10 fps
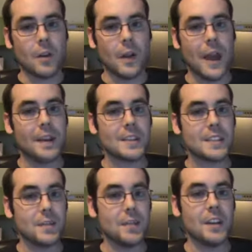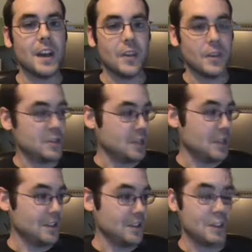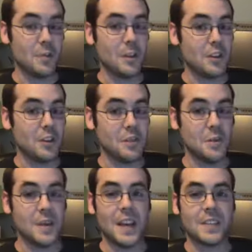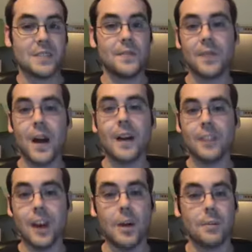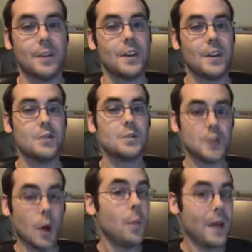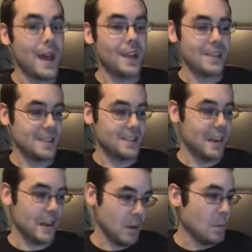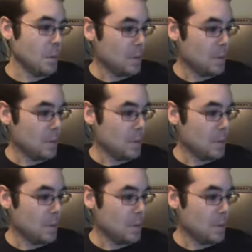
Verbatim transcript: around at some of the other shit that the WWE has fucked up so bad this year,